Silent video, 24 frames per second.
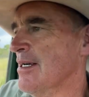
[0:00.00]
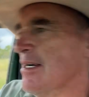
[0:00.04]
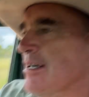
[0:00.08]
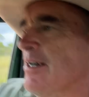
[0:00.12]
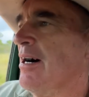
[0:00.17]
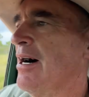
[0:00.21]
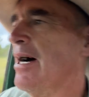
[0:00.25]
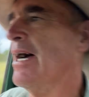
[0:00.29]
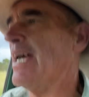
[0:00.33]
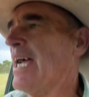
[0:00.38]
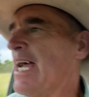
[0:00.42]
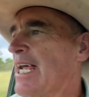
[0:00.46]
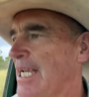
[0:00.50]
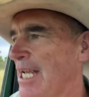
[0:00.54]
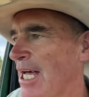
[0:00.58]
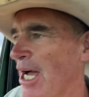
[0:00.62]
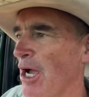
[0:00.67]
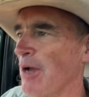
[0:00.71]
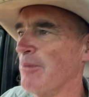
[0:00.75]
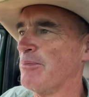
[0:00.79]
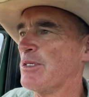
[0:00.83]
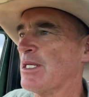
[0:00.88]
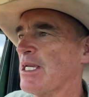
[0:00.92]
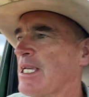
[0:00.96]
I had
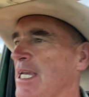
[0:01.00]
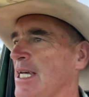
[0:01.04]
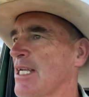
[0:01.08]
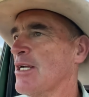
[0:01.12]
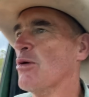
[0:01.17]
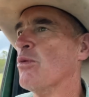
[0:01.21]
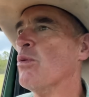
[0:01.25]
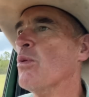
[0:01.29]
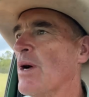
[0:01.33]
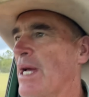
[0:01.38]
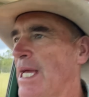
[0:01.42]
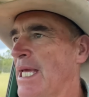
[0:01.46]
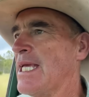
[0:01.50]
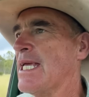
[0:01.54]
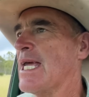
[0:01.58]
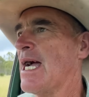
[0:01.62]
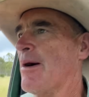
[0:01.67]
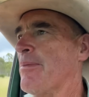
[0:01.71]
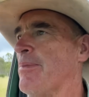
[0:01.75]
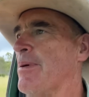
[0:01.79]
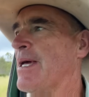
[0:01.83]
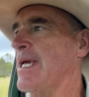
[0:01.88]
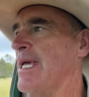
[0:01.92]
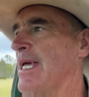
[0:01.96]
hoped to get a week
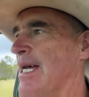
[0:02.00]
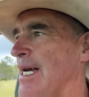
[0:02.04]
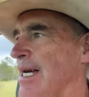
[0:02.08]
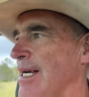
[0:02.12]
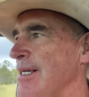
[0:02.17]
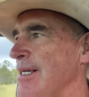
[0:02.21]
up here